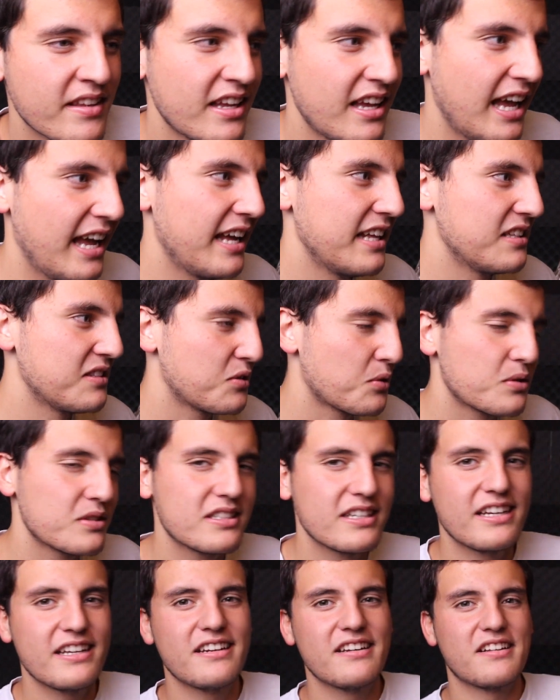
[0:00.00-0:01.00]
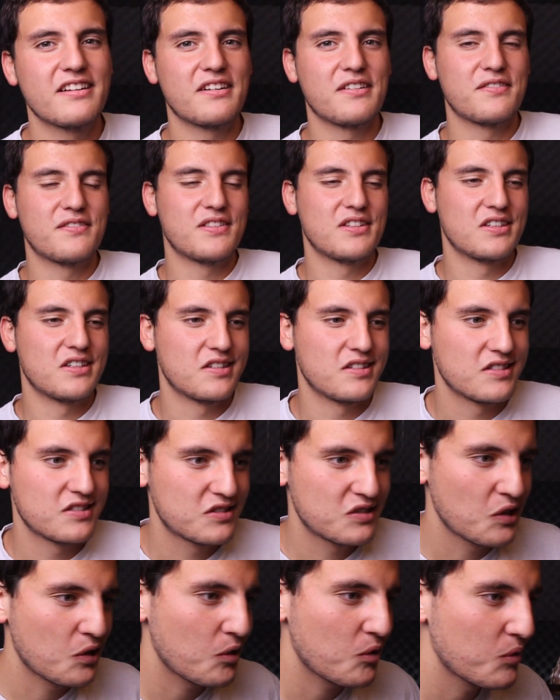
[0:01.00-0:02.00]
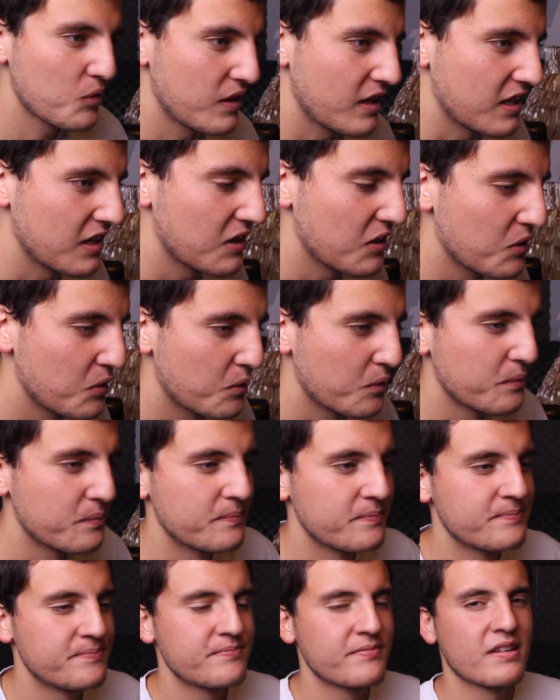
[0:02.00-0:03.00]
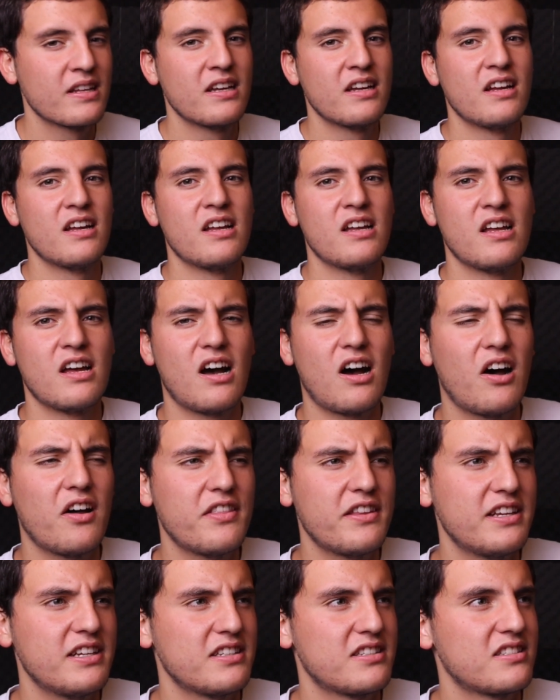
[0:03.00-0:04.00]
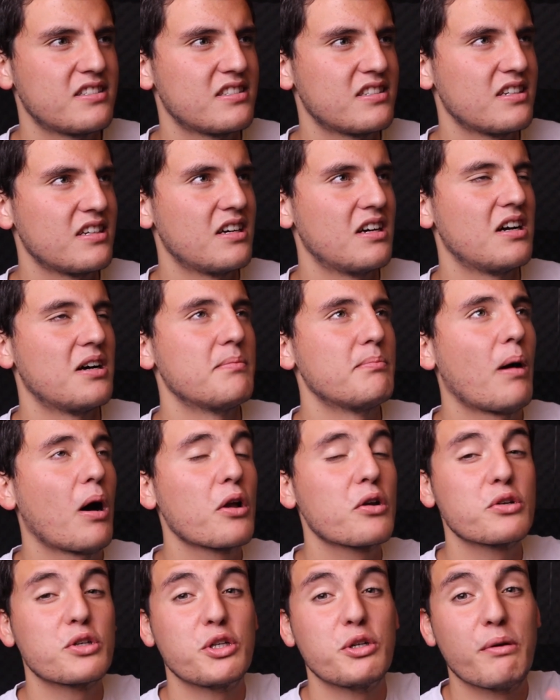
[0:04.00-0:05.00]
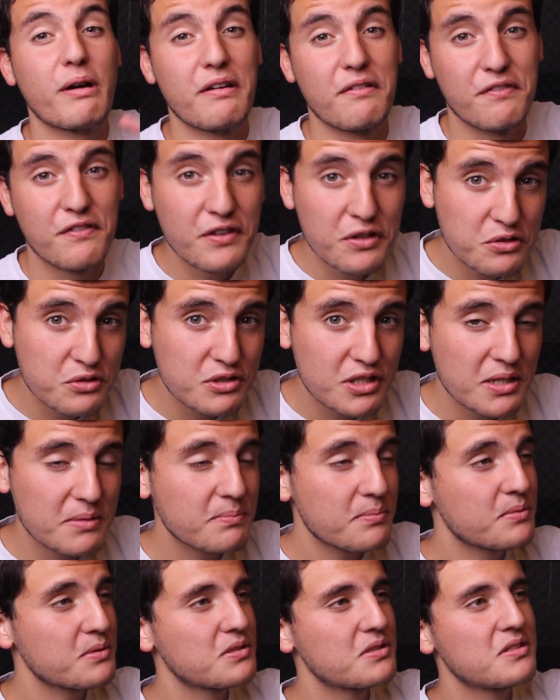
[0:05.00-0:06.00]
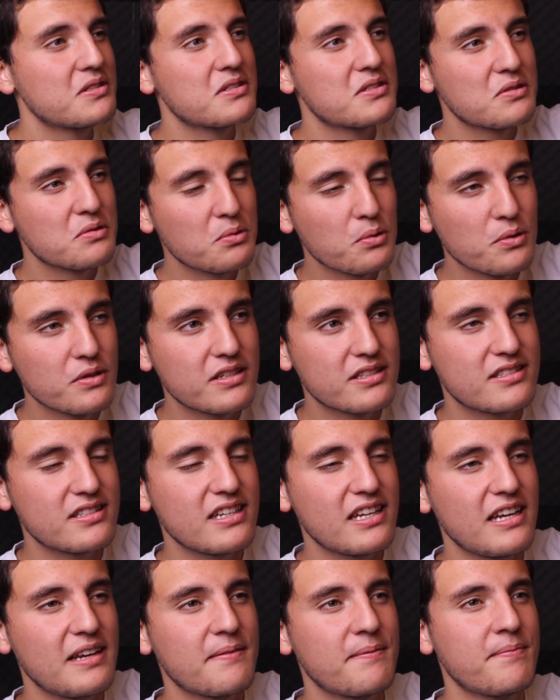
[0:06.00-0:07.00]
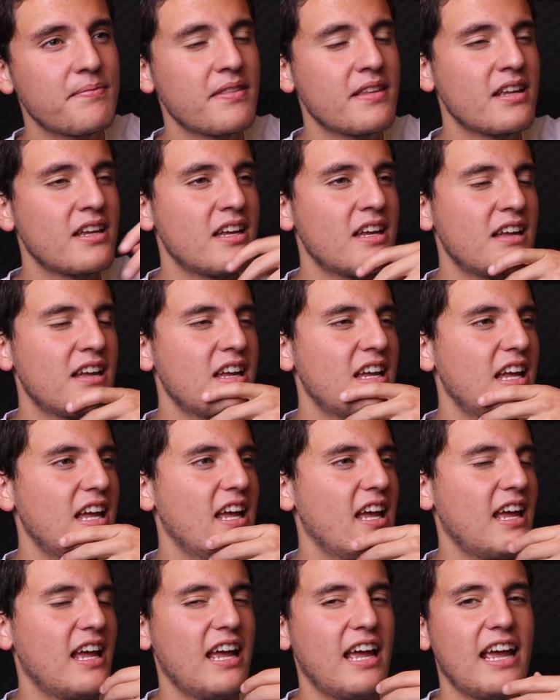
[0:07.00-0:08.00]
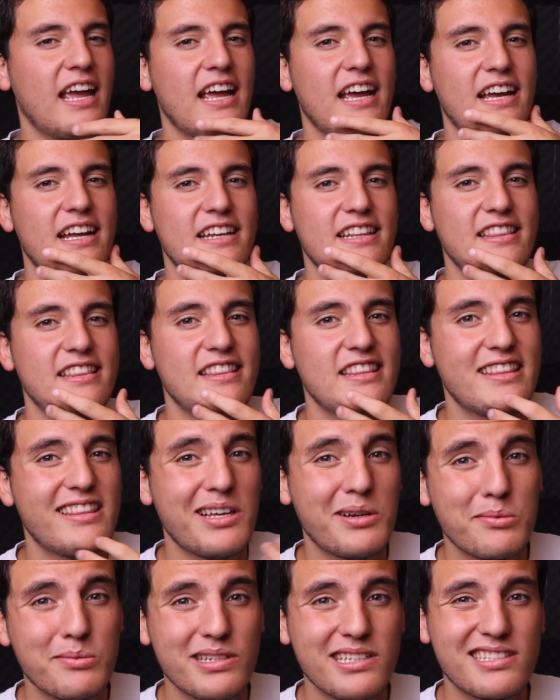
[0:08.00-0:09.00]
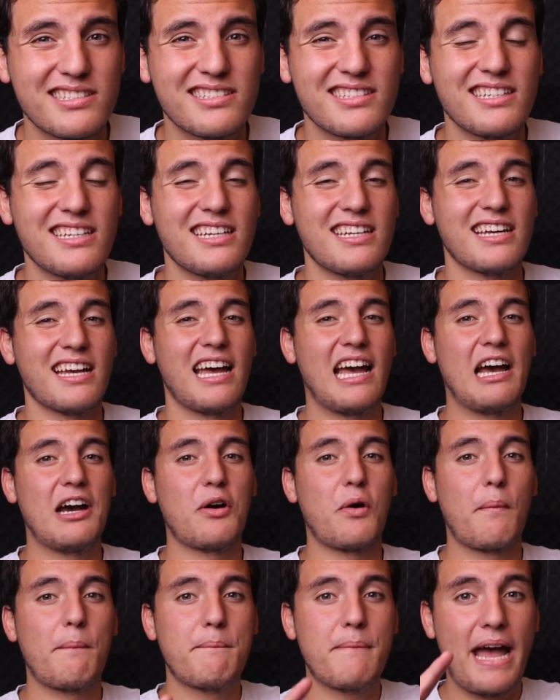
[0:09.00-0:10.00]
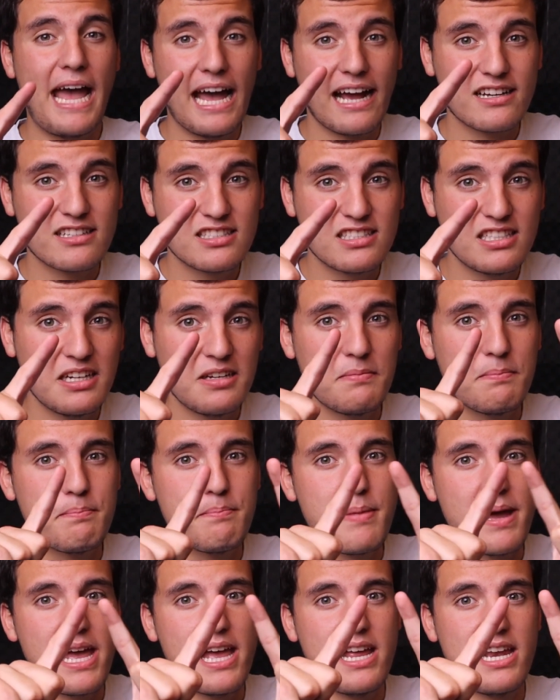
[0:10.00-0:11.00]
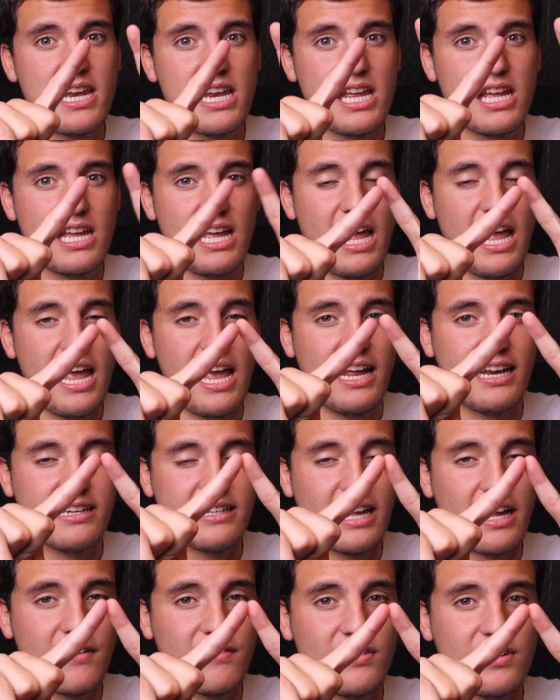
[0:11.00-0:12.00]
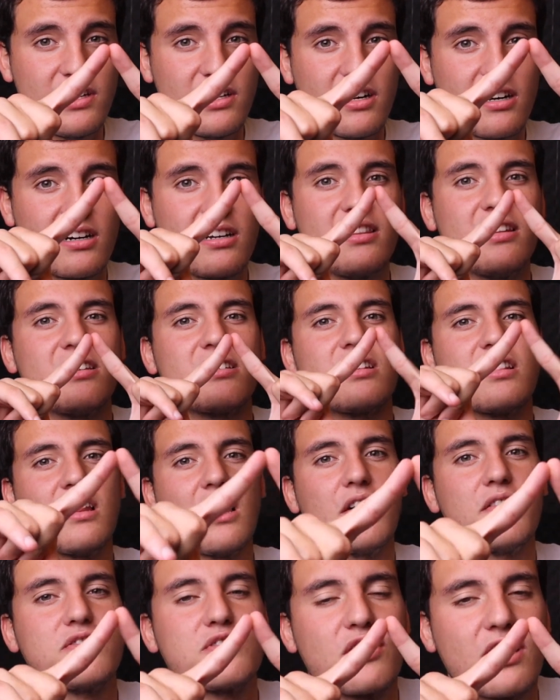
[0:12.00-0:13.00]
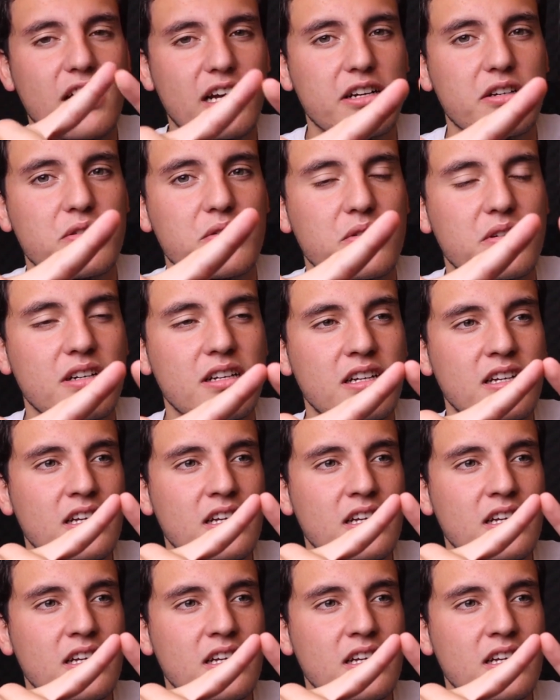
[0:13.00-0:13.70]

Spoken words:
And towards the end of the show, they go on this Model UN field trip, which is cool to see. And then we see how Paxton, Ben, and Davy are in this love triangle.